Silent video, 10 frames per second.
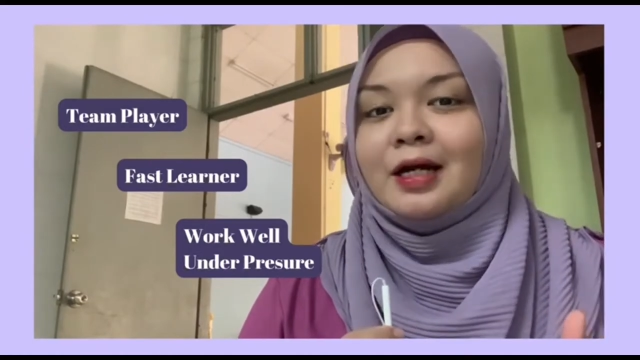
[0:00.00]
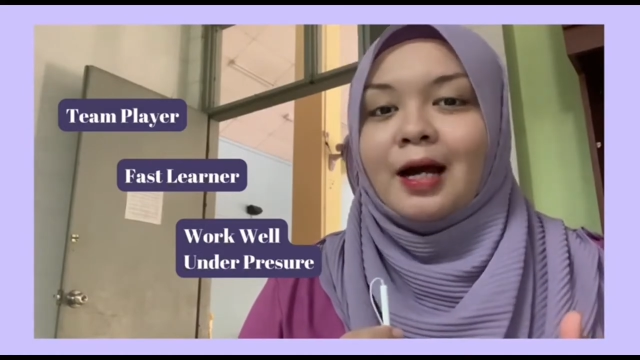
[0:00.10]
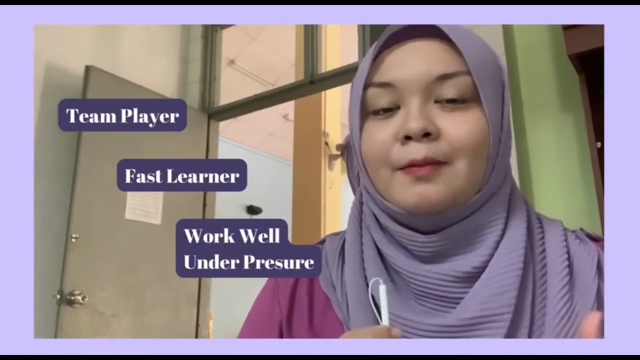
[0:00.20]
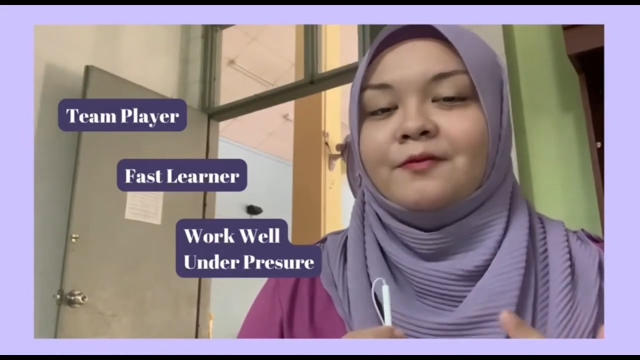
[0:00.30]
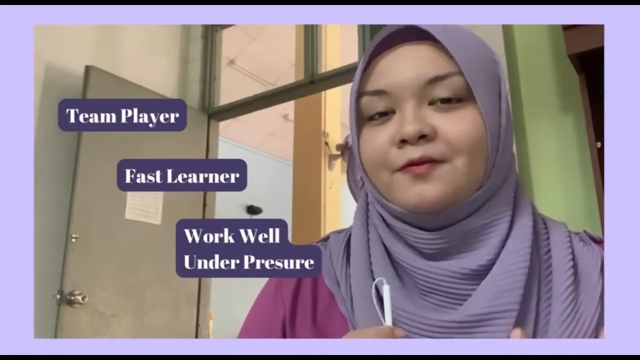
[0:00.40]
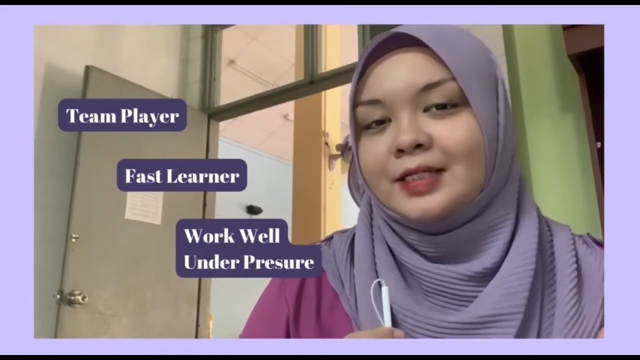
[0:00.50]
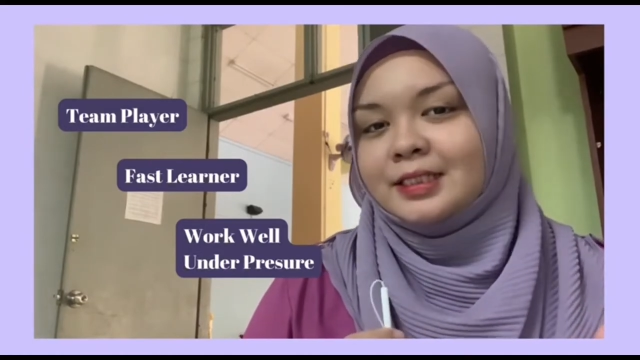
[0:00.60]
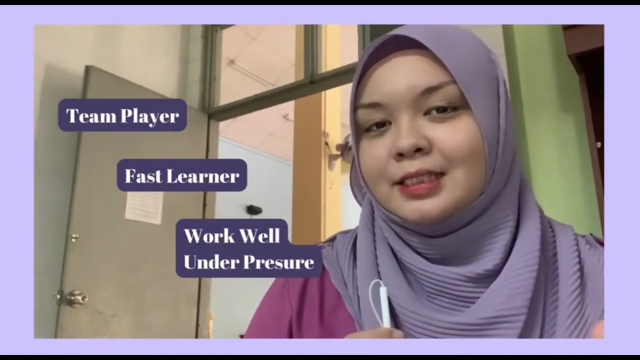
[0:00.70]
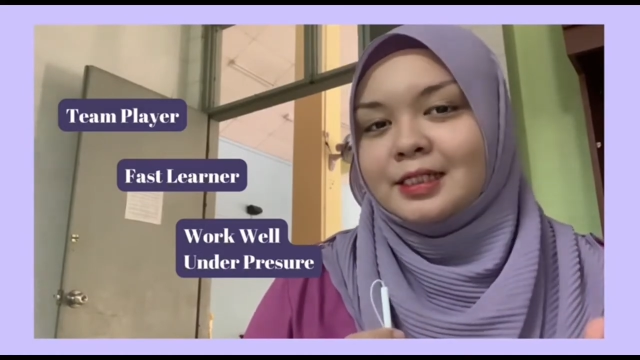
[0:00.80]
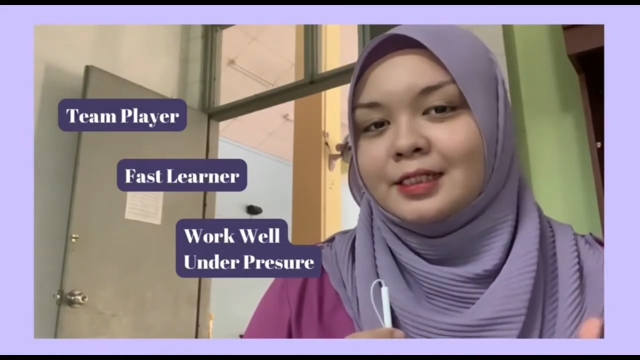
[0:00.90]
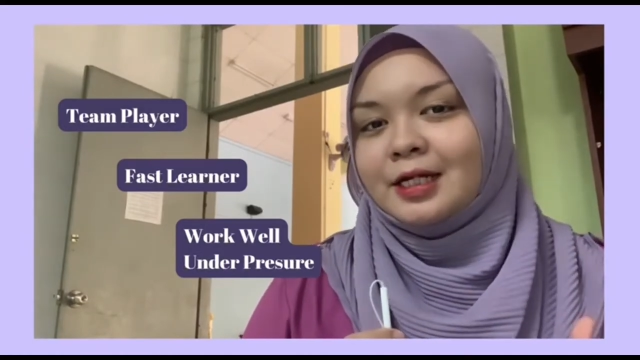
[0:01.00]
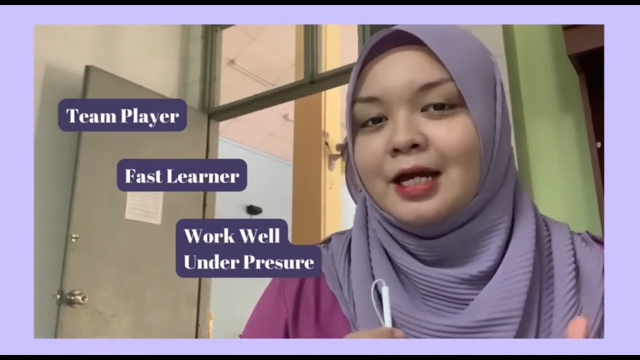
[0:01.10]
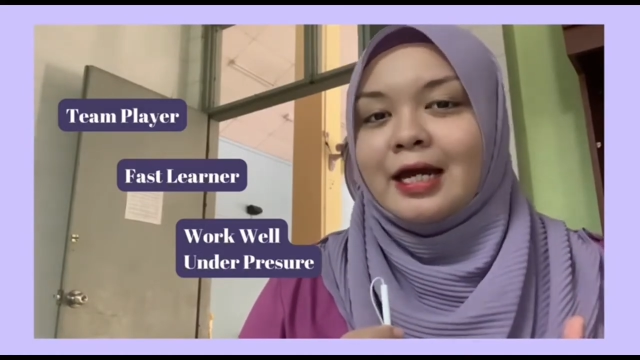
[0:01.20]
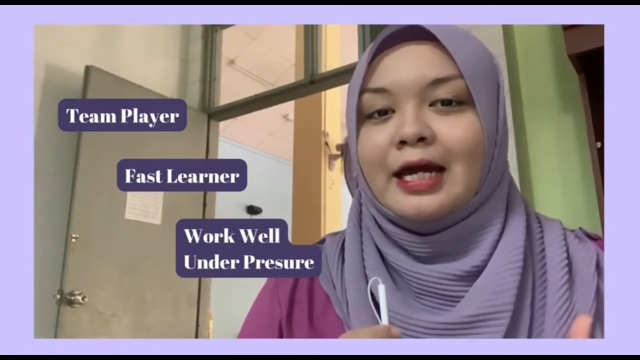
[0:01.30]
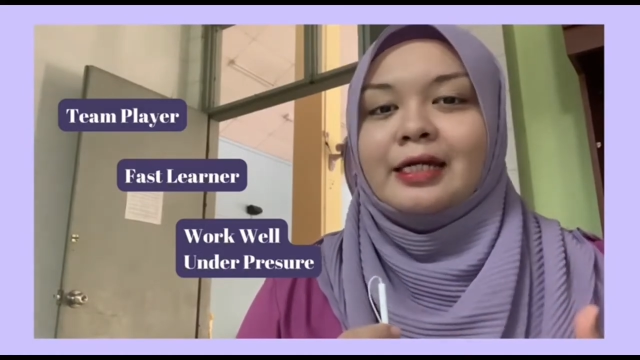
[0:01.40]
I'm a fast learner,
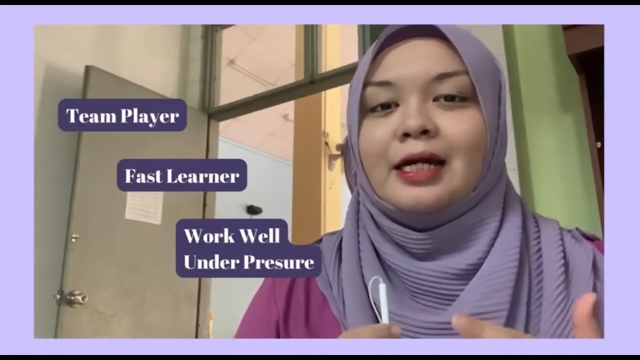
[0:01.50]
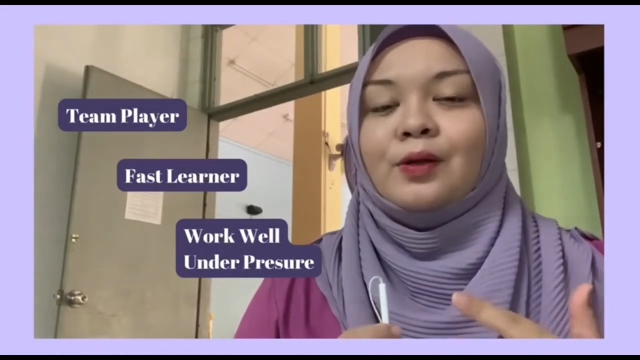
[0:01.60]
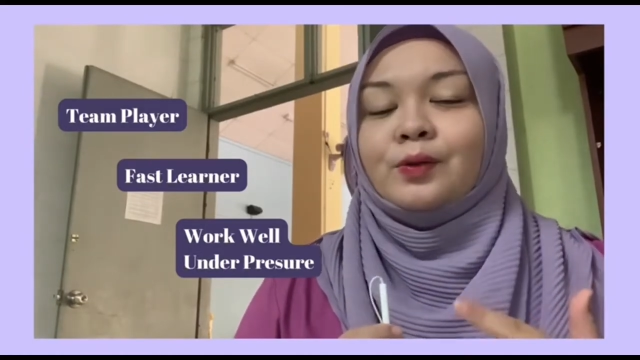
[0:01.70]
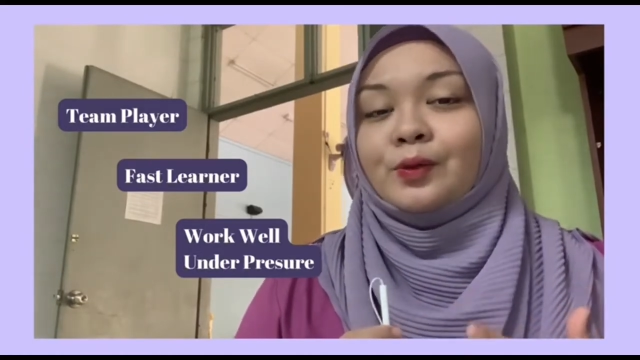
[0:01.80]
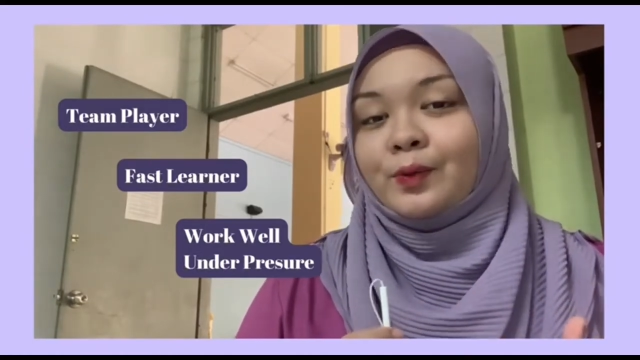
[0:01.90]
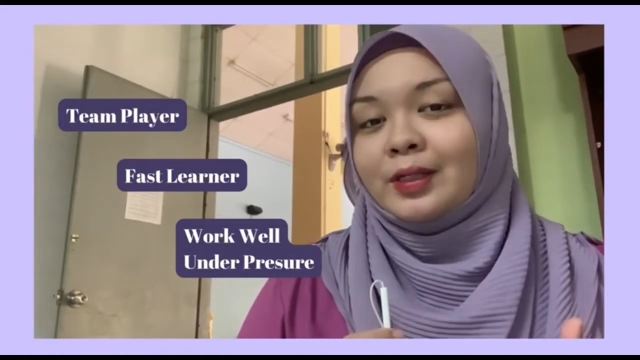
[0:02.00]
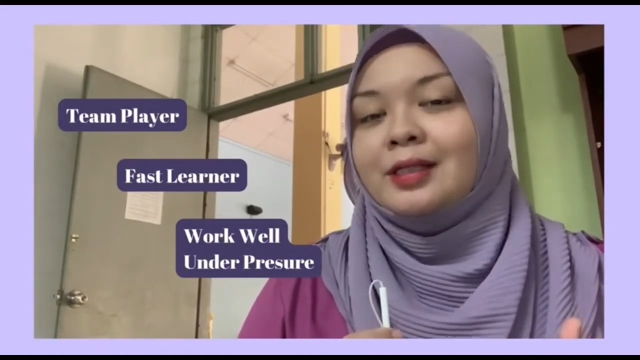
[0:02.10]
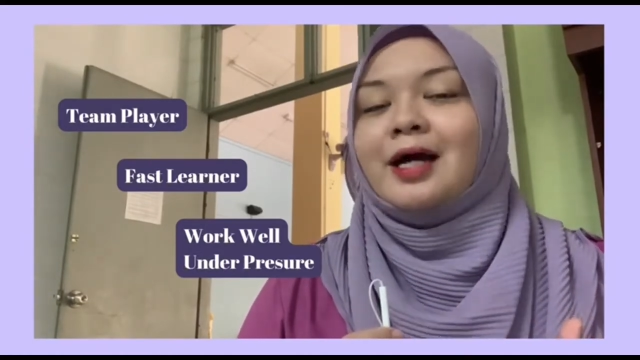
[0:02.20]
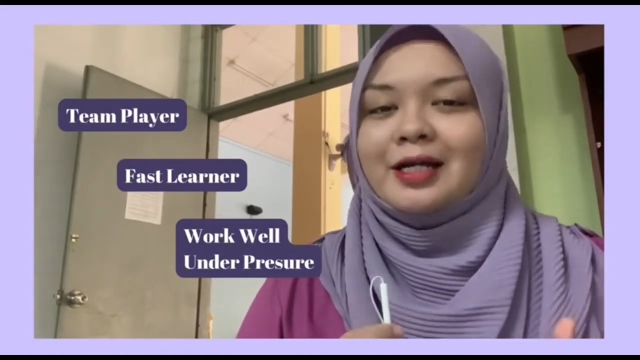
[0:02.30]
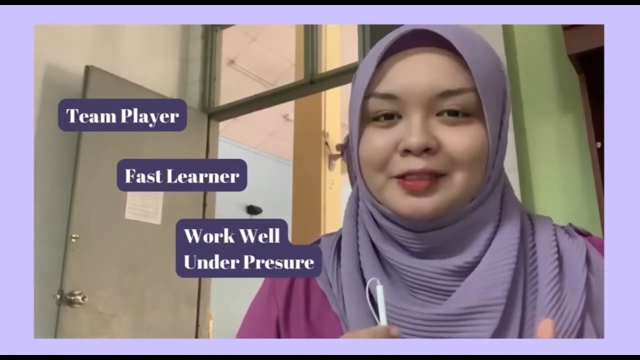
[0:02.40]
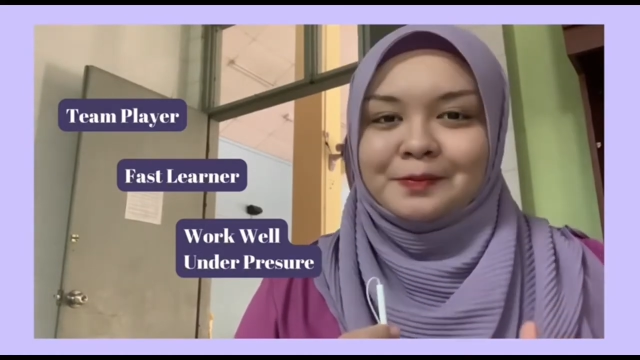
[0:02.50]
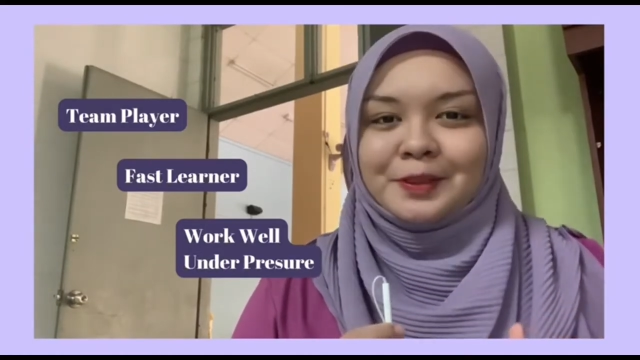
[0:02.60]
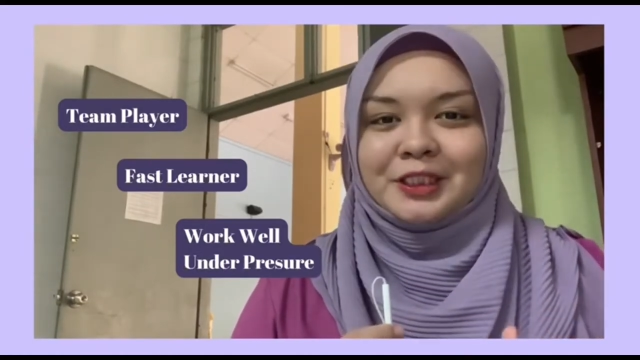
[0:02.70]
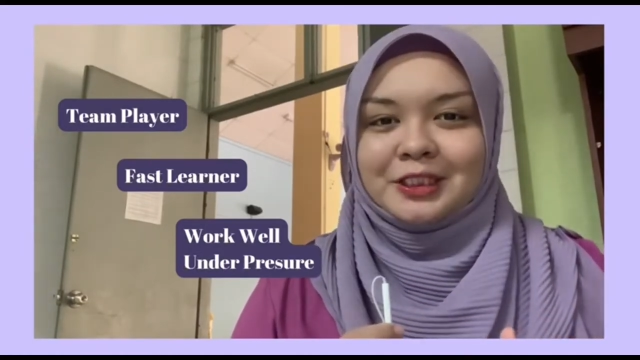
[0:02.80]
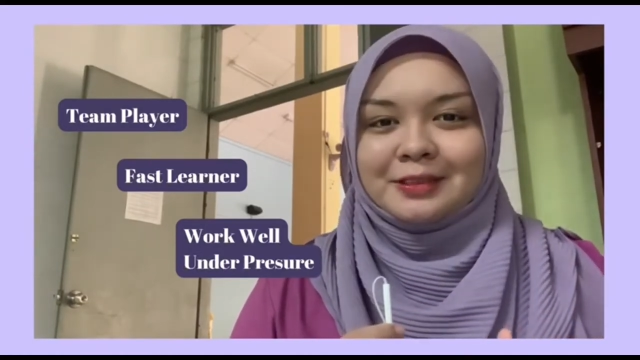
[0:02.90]
and I work well under
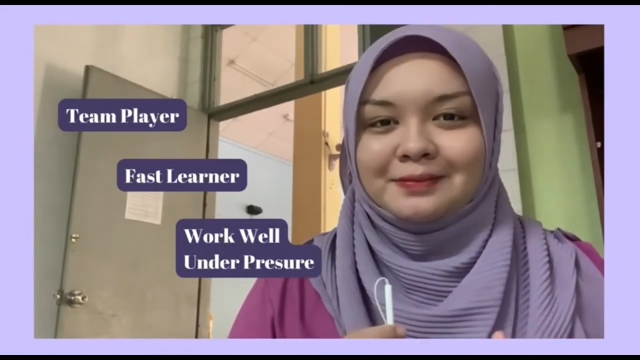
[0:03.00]
pressure.